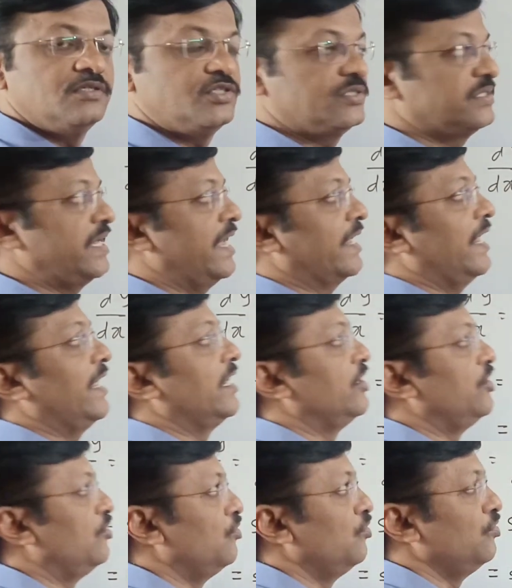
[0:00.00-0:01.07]
taking
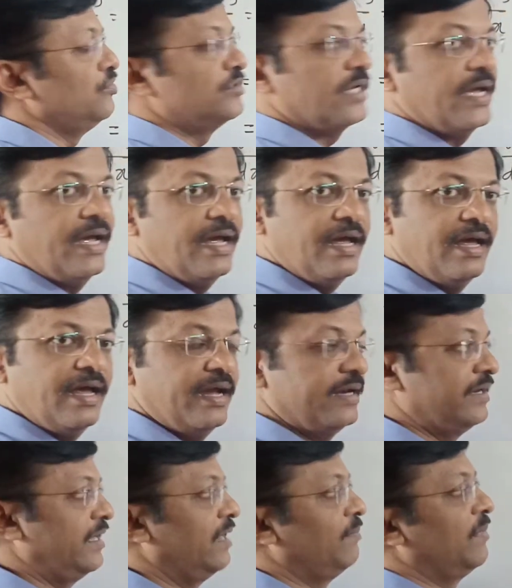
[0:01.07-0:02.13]
u's
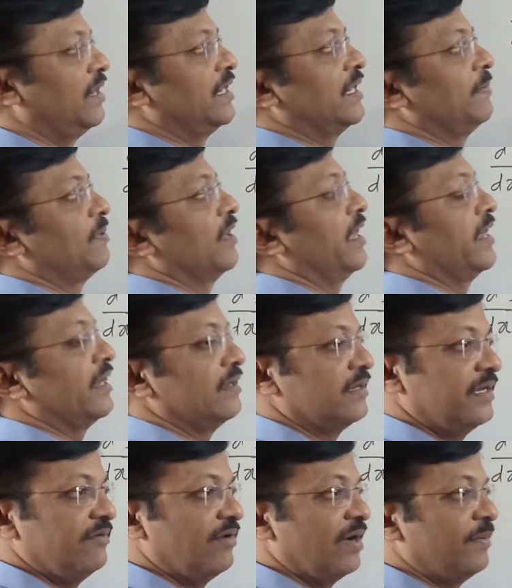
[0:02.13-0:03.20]
and then multiplying
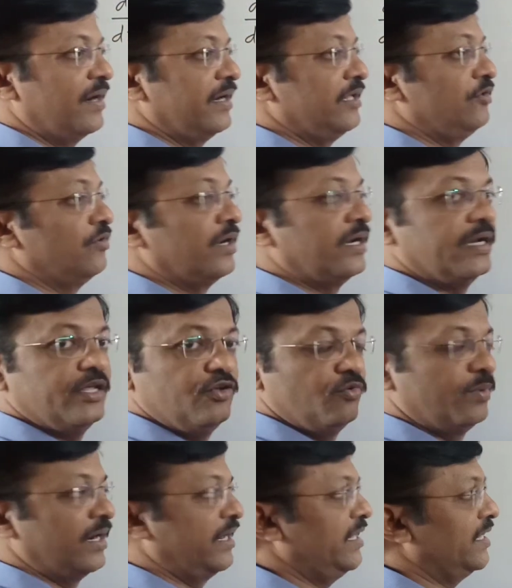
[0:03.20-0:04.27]
dy by du and du
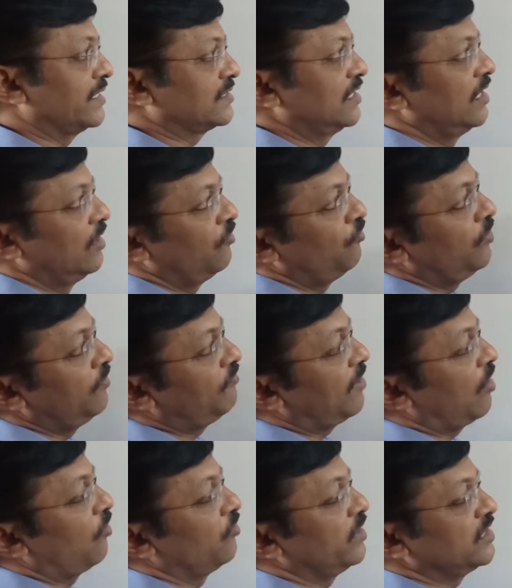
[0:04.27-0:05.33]
by dx. We
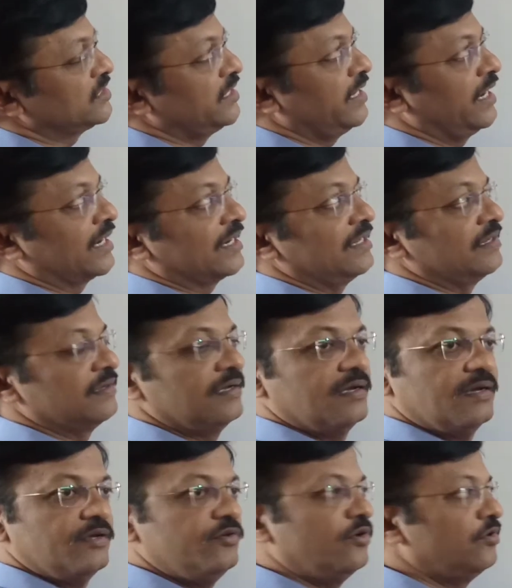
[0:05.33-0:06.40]
found this directly.
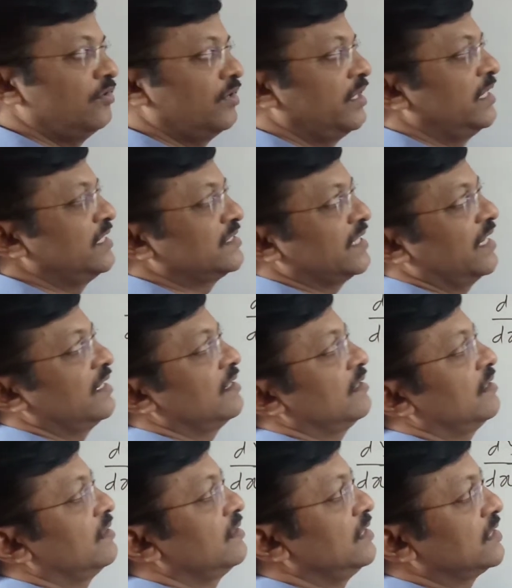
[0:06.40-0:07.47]
You have to understand
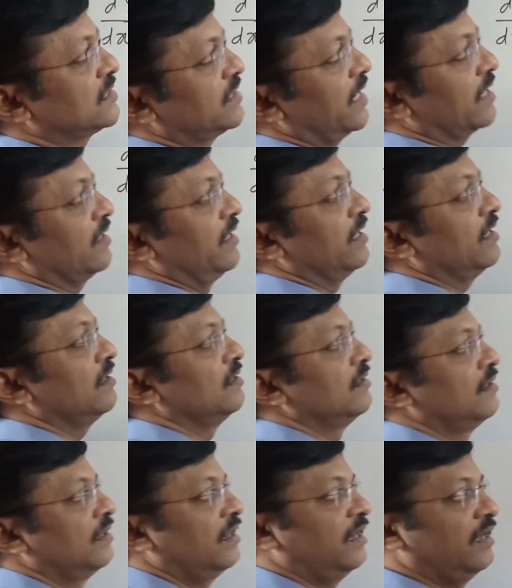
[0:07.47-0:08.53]
this technique,
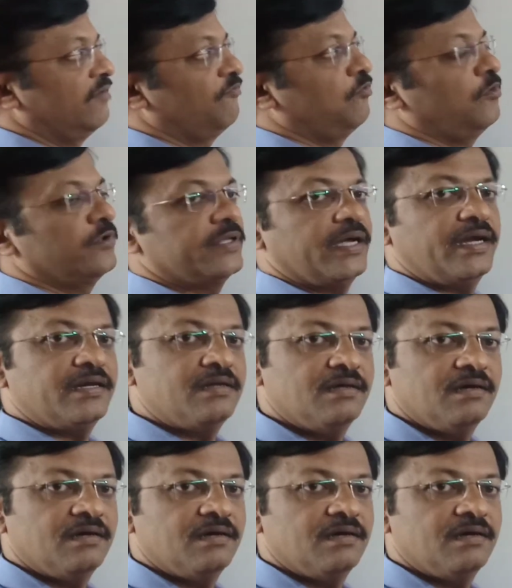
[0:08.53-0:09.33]
and for that